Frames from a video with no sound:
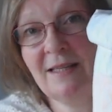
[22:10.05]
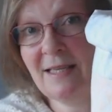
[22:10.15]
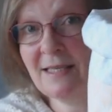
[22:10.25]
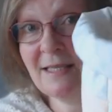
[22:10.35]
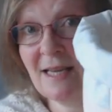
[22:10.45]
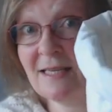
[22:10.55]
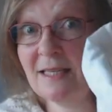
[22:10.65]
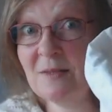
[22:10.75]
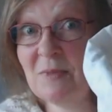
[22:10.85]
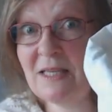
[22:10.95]
the inside
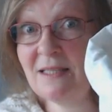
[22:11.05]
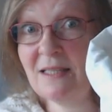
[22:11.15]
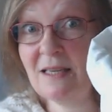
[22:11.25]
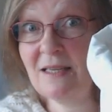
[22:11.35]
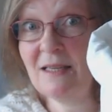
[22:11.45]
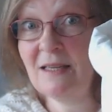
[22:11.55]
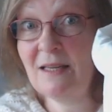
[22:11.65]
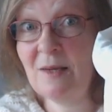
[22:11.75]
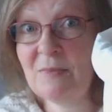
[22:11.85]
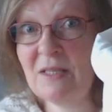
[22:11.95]
had to be
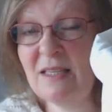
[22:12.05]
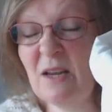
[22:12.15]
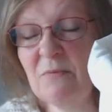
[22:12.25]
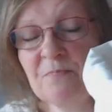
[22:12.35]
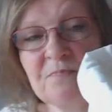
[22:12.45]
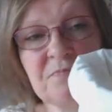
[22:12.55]
upside down.